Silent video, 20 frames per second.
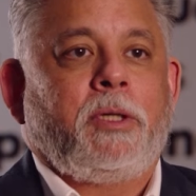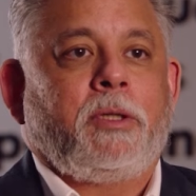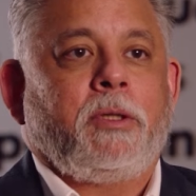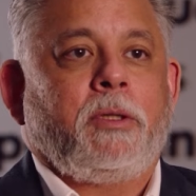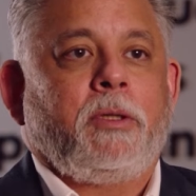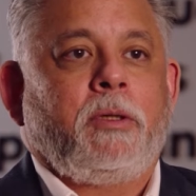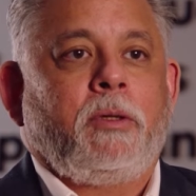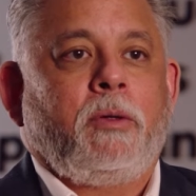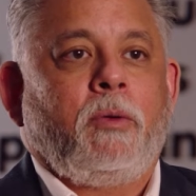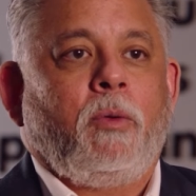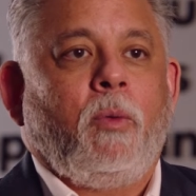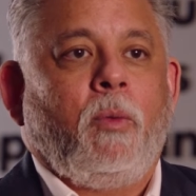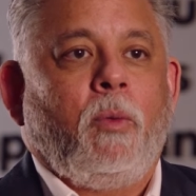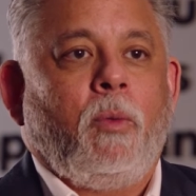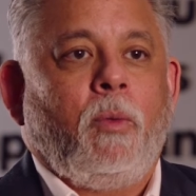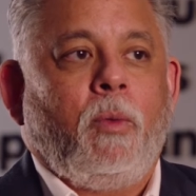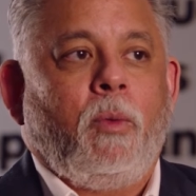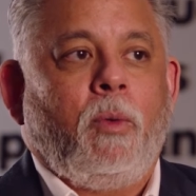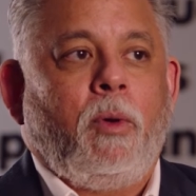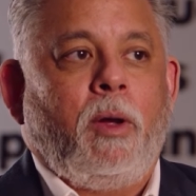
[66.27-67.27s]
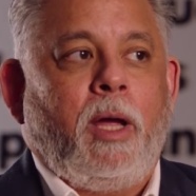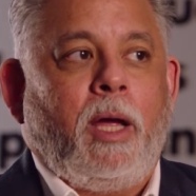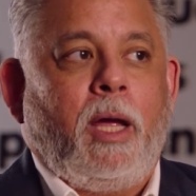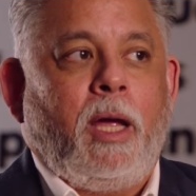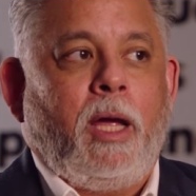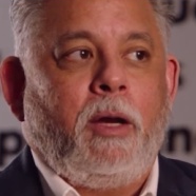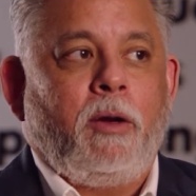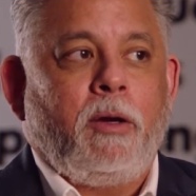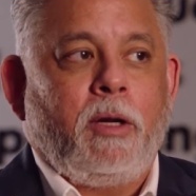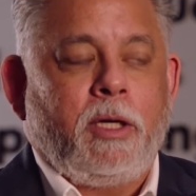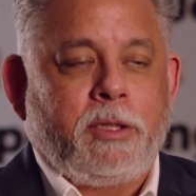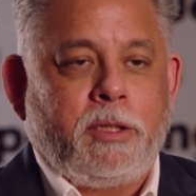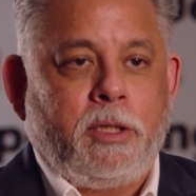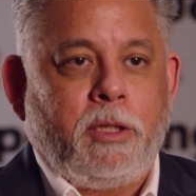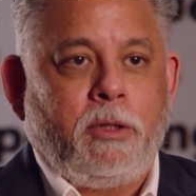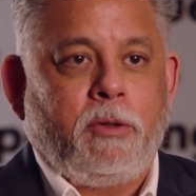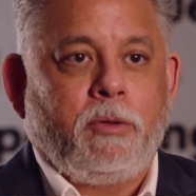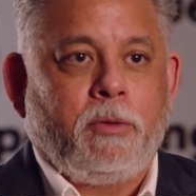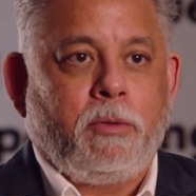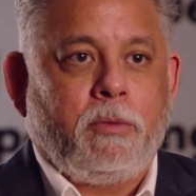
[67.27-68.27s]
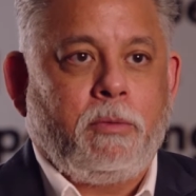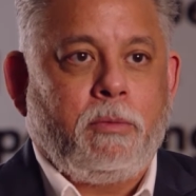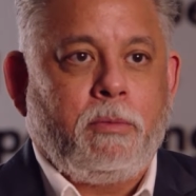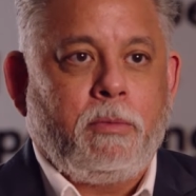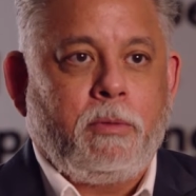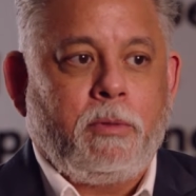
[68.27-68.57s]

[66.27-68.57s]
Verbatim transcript: it in a single